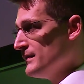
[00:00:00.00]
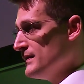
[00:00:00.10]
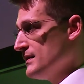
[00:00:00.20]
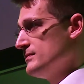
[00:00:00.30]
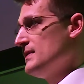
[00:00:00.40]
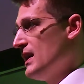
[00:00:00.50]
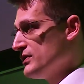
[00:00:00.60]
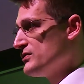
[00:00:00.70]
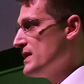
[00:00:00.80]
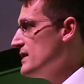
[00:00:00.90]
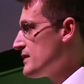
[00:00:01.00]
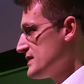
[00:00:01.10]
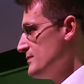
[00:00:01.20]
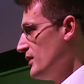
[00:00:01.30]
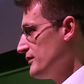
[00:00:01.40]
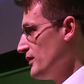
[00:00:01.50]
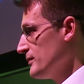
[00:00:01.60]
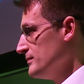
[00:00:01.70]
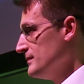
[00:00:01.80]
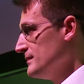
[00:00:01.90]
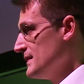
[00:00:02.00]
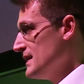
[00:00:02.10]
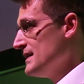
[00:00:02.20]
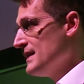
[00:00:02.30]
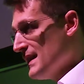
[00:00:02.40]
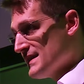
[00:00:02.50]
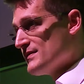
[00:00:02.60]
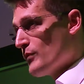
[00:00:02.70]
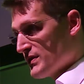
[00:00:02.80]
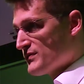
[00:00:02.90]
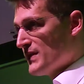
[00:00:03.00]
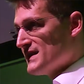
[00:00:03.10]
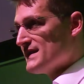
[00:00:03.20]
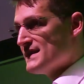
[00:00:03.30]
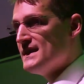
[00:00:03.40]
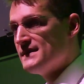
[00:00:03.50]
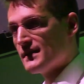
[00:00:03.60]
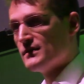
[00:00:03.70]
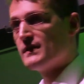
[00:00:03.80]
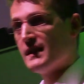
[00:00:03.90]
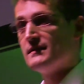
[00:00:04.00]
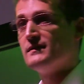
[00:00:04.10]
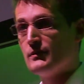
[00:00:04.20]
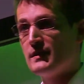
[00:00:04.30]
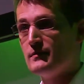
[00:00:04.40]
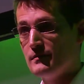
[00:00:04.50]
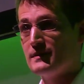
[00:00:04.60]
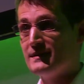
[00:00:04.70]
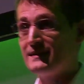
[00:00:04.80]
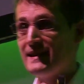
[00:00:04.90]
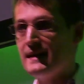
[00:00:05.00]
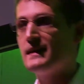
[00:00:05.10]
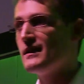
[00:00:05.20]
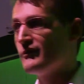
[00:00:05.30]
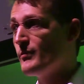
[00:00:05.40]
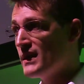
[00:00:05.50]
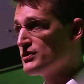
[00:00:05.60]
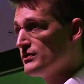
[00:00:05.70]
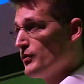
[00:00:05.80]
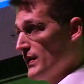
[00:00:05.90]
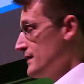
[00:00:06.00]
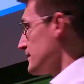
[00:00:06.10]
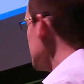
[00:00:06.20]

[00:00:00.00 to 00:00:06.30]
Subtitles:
Yeah, how to read on a small phone? With Spritz, it's easier. You can take in information quicker.